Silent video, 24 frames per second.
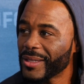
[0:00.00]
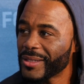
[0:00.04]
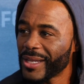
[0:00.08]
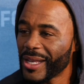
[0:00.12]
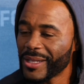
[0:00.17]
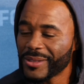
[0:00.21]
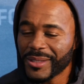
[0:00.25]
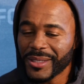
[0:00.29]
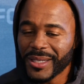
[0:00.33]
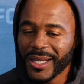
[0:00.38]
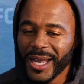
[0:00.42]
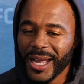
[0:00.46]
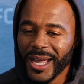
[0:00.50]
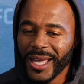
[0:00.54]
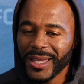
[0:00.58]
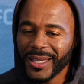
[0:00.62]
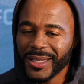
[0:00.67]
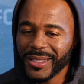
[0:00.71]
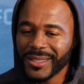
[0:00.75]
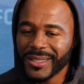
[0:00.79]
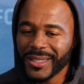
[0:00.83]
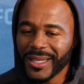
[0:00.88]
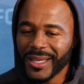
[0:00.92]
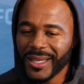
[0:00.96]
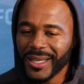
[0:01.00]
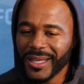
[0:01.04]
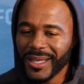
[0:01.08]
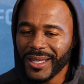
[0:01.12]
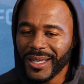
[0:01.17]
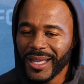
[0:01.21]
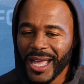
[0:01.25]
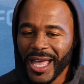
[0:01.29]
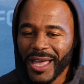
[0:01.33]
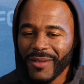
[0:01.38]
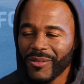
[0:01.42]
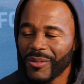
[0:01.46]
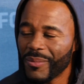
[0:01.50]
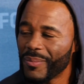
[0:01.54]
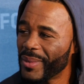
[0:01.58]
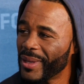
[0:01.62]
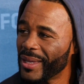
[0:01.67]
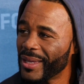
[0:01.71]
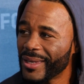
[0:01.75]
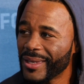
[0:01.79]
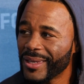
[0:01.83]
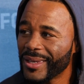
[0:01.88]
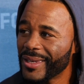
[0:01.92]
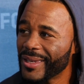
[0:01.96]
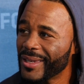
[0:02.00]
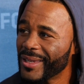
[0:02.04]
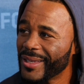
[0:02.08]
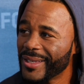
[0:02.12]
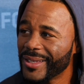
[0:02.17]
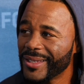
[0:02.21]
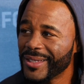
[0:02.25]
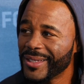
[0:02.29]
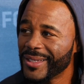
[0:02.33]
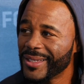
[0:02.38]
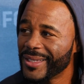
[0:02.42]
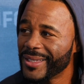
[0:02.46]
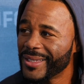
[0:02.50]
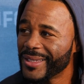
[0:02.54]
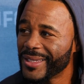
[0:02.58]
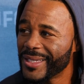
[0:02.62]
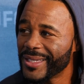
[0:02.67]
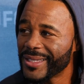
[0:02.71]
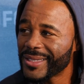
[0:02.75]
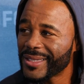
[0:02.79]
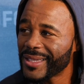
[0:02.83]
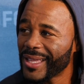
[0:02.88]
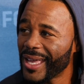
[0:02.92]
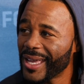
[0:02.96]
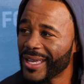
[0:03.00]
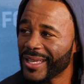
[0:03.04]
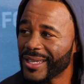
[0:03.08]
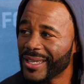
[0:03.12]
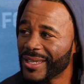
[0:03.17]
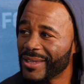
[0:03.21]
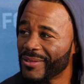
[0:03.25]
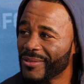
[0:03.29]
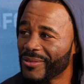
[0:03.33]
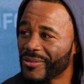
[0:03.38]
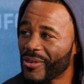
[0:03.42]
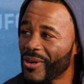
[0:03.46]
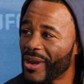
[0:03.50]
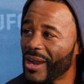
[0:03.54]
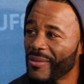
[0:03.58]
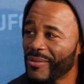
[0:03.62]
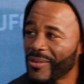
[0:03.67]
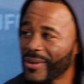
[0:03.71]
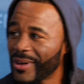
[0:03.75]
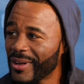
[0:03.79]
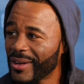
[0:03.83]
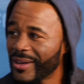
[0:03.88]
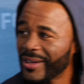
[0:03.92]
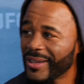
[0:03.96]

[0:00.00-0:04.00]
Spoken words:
was in college. I haven't been this light in forever.